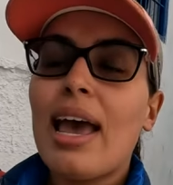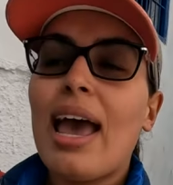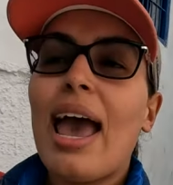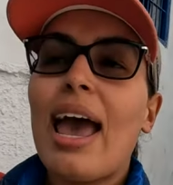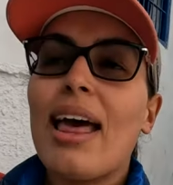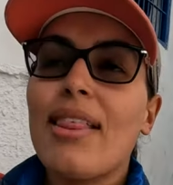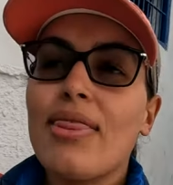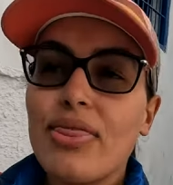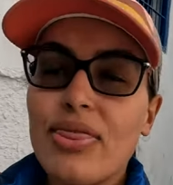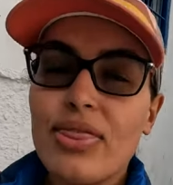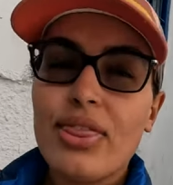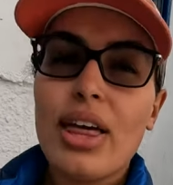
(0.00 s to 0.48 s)

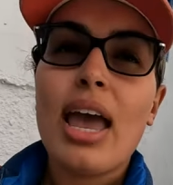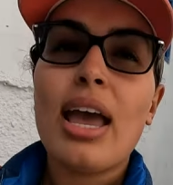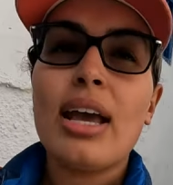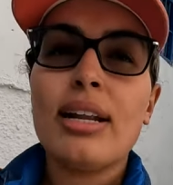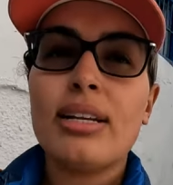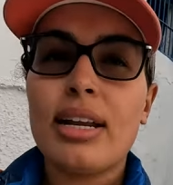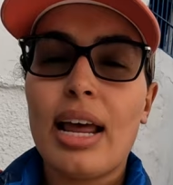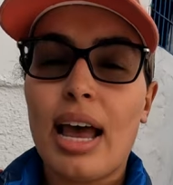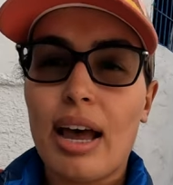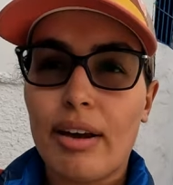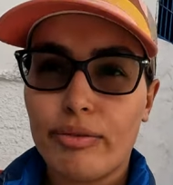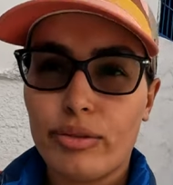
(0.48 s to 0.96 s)
And
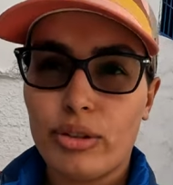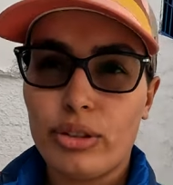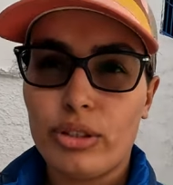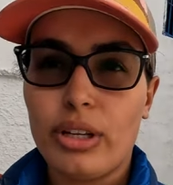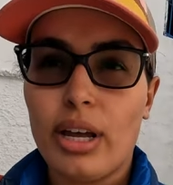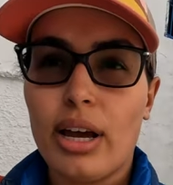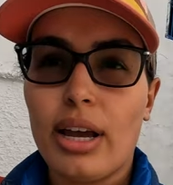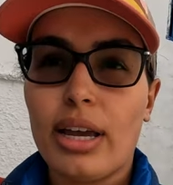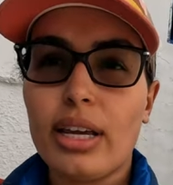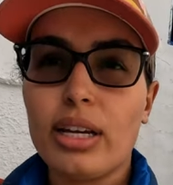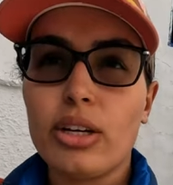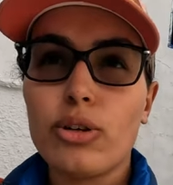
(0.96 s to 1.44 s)
then after
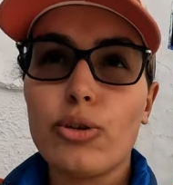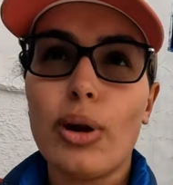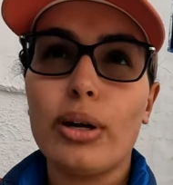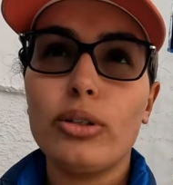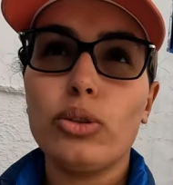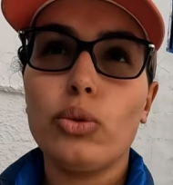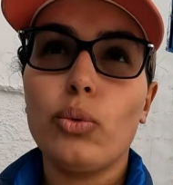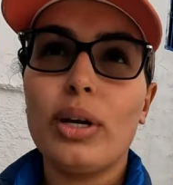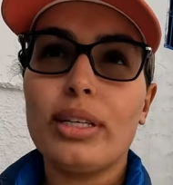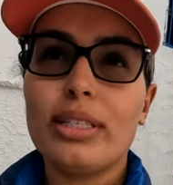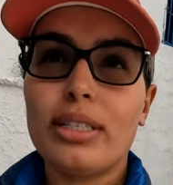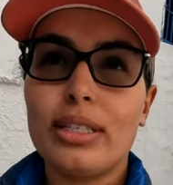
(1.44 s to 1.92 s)
that, he
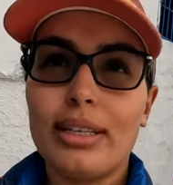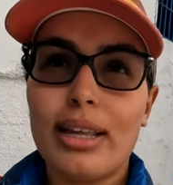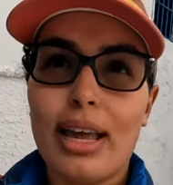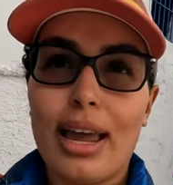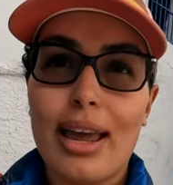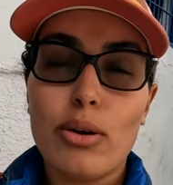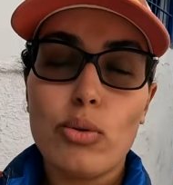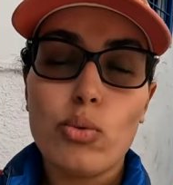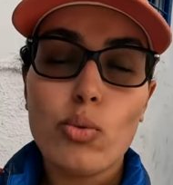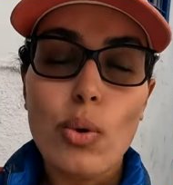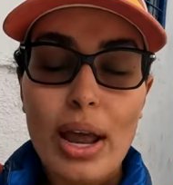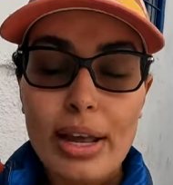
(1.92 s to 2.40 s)
graduated
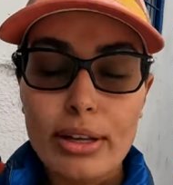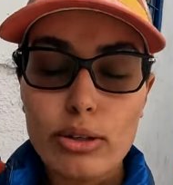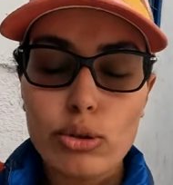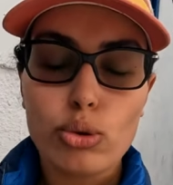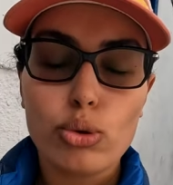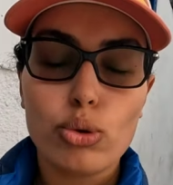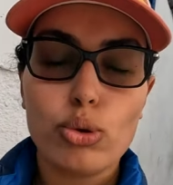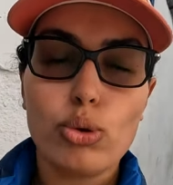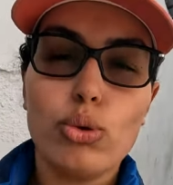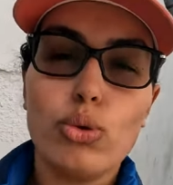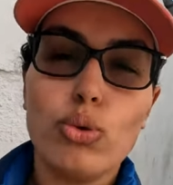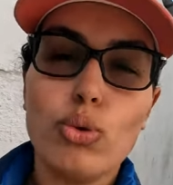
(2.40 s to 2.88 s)
and went
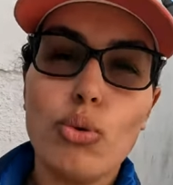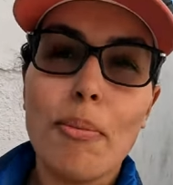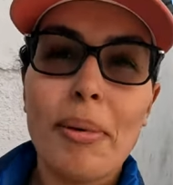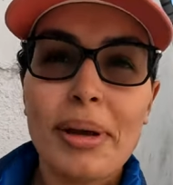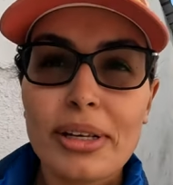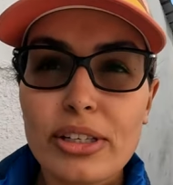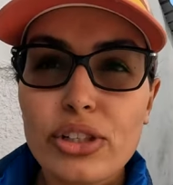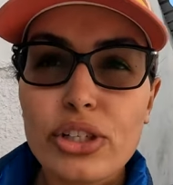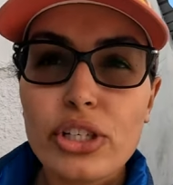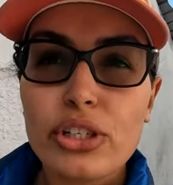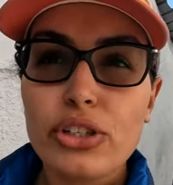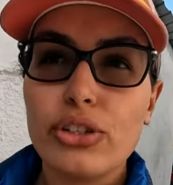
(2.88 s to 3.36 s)
to
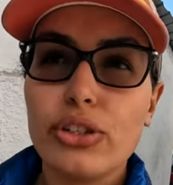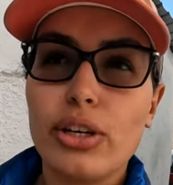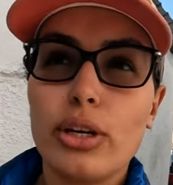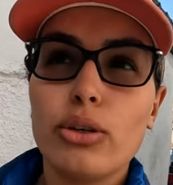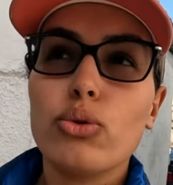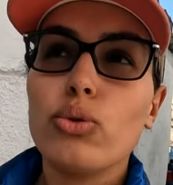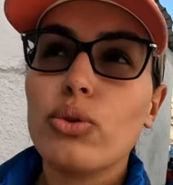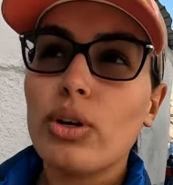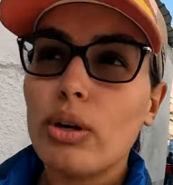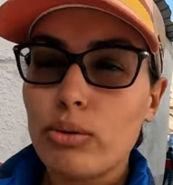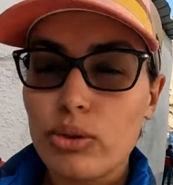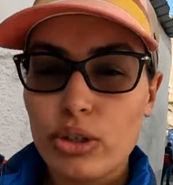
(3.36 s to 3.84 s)
Masjid
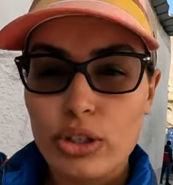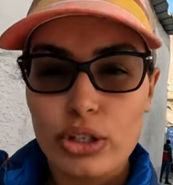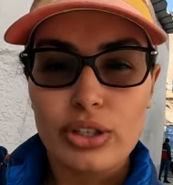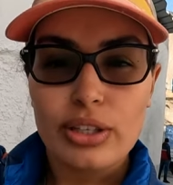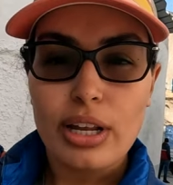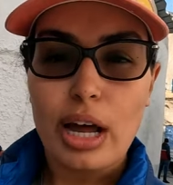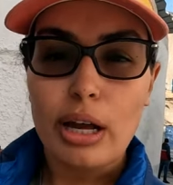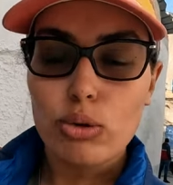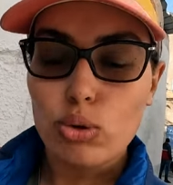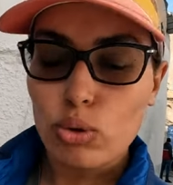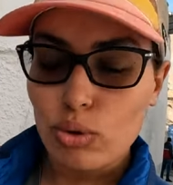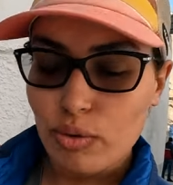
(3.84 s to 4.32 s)
Zaytuna, which is
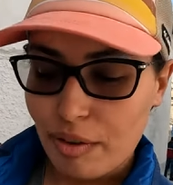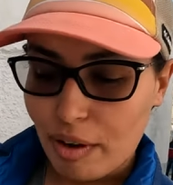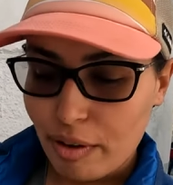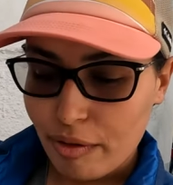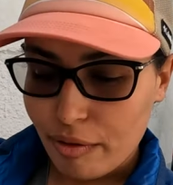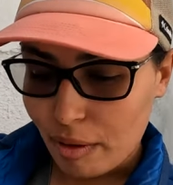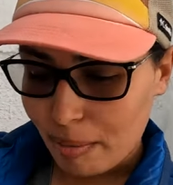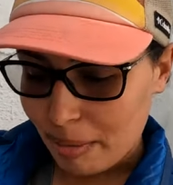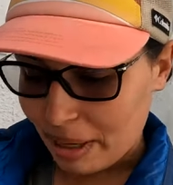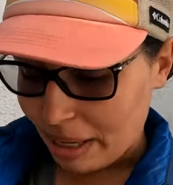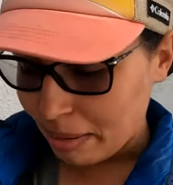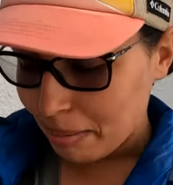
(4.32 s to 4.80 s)
not too far
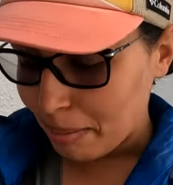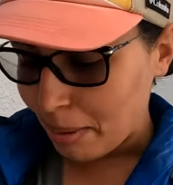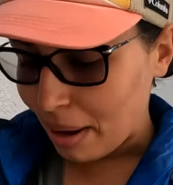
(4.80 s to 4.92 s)
from here.